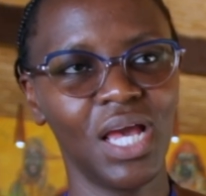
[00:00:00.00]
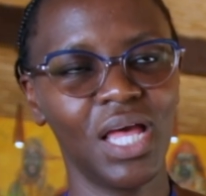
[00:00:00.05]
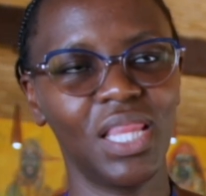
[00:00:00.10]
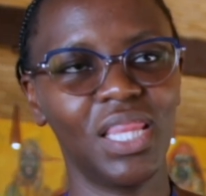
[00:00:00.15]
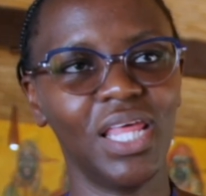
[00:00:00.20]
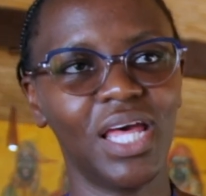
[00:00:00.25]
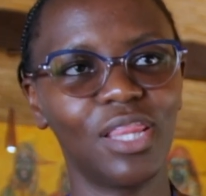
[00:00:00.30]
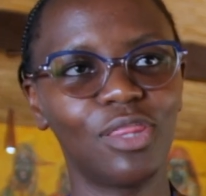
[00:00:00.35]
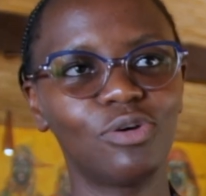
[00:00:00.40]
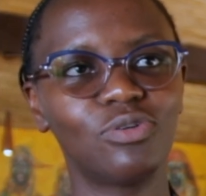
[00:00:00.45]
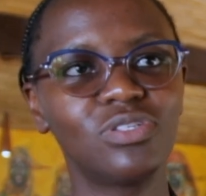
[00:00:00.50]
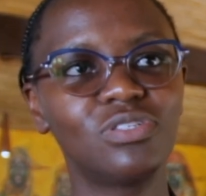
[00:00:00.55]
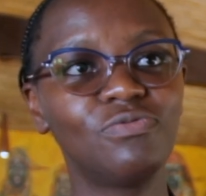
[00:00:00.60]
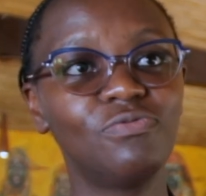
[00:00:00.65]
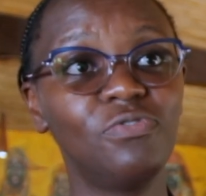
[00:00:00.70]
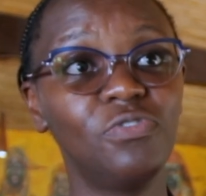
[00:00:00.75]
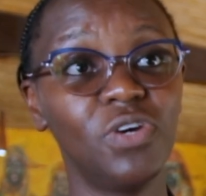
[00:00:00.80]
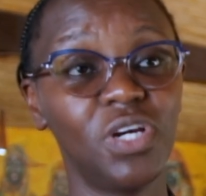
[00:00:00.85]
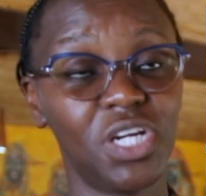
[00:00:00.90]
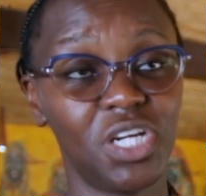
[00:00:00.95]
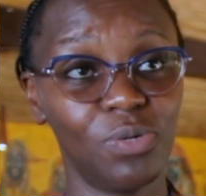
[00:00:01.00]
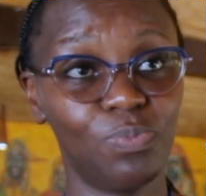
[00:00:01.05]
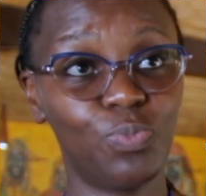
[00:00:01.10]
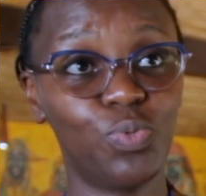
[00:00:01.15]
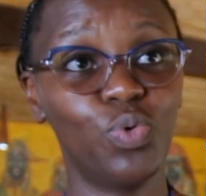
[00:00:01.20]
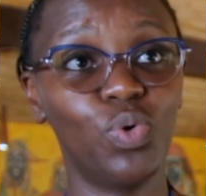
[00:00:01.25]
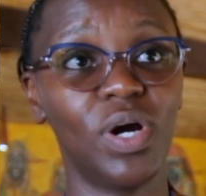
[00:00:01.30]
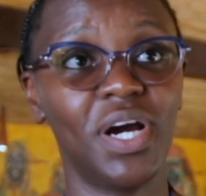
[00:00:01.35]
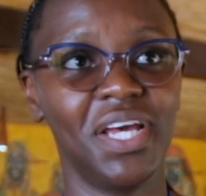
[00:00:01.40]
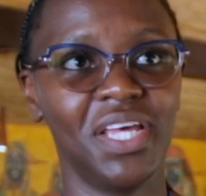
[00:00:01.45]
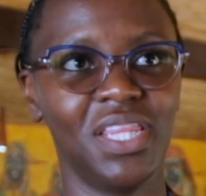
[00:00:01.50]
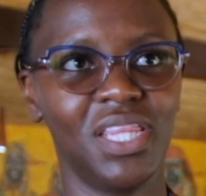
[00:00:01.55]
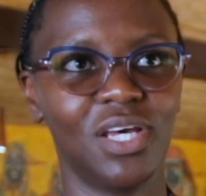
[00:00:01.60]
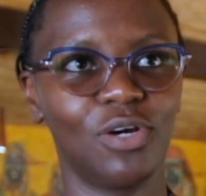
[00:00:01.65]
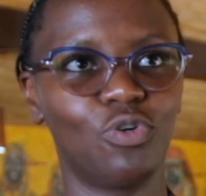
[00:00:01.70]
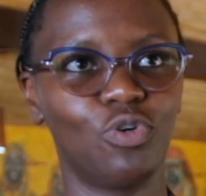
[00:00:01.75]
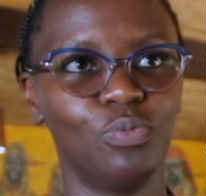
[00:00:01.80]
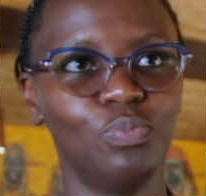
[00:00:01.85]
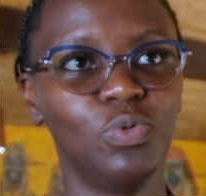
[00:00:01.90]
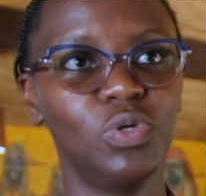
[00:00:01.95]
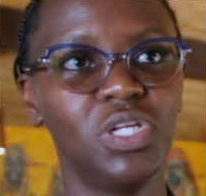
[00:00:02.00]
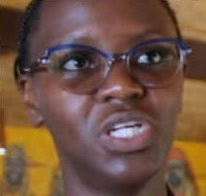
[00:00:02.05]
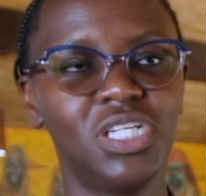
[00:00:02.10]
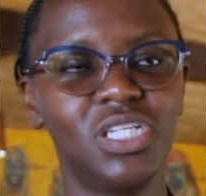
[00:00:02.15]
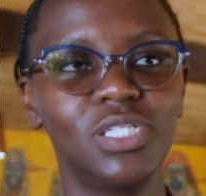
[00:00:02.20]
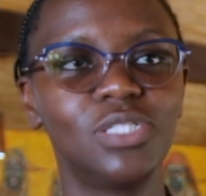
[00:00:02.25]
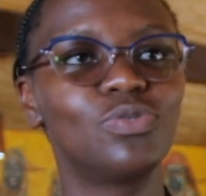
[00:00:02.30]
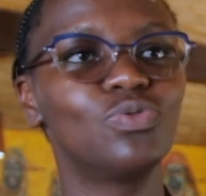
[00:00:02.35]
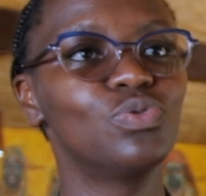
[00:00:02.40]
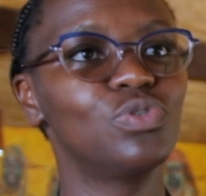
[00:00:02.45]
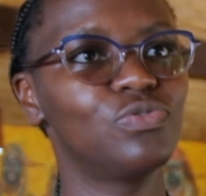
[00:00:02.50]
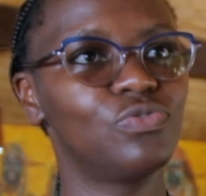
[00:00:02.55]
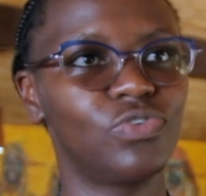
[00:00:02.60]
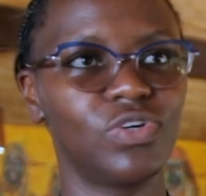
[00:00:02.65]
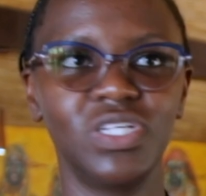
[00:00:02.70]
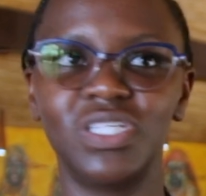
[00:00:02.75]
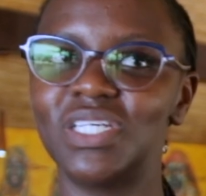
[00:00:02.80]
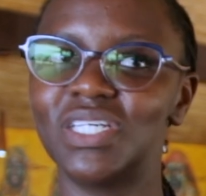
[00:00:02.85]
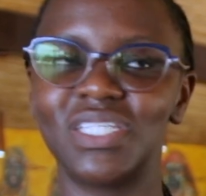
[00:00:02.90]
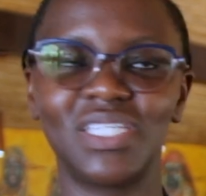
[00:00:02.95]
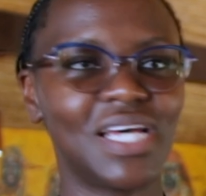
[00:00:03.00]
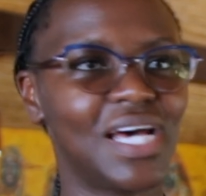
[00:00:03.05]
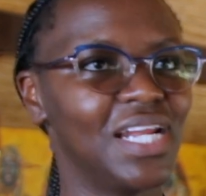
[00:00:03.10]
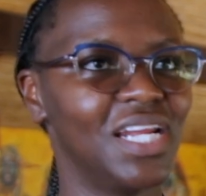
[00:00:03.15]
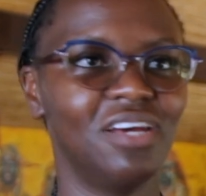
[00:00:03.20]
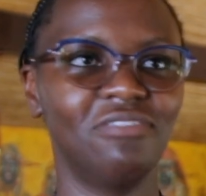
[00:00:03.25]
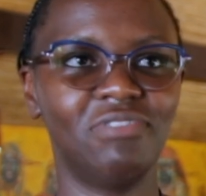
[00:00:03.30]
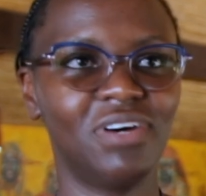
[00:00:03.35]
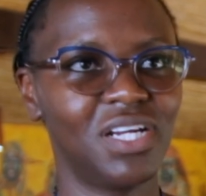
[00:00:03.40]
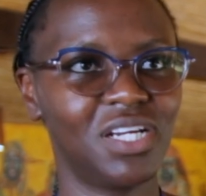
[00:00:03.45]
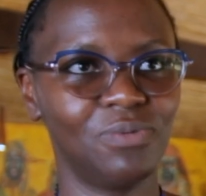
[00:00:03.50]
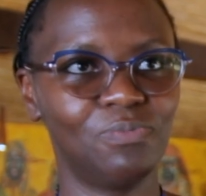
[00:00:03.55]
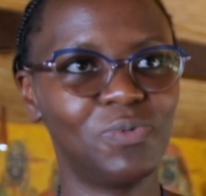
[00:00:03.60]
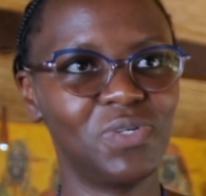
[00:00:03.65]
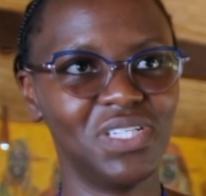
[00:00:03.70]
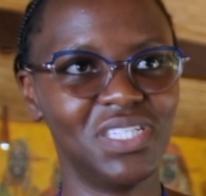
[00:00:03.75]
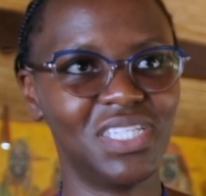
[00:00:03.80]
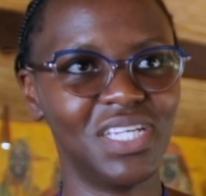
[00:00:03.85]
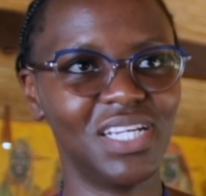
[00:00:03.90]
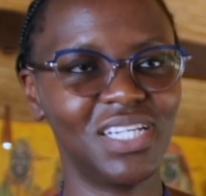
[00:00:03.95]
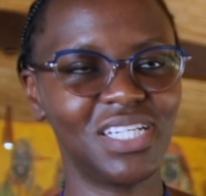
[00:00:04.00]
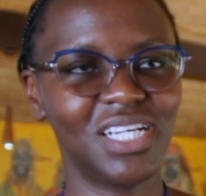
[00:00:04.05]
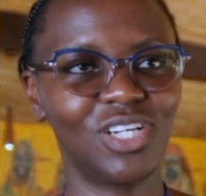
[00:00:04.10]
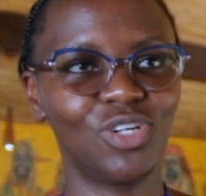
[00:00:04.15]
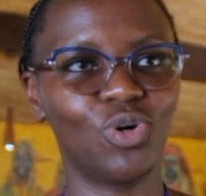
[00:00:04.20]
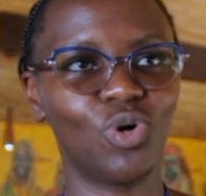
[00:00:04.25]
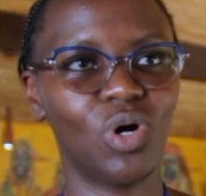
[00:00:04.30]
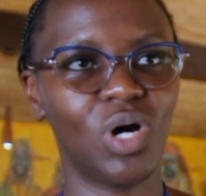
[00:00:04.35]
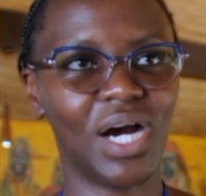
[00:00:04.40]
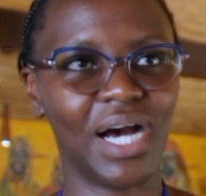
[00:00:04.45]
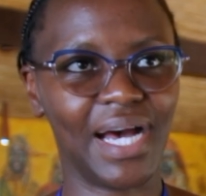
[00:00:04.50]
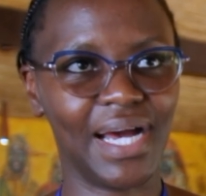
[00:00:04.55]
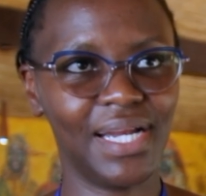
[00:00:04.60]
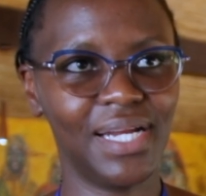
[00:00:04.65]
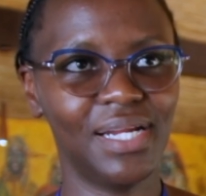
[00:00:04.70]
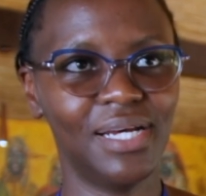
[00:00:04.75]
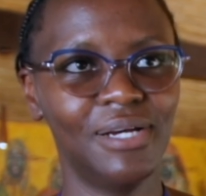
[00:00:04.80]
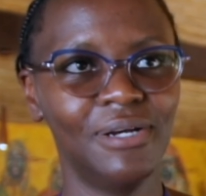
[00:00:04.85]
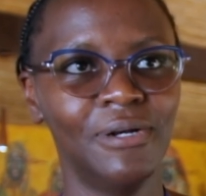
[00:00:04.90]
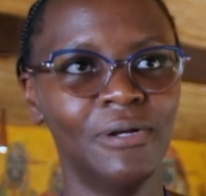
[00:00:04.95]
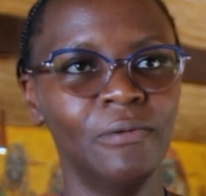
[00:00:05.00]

There are those very poor in the communities whose voices are never represented or heard.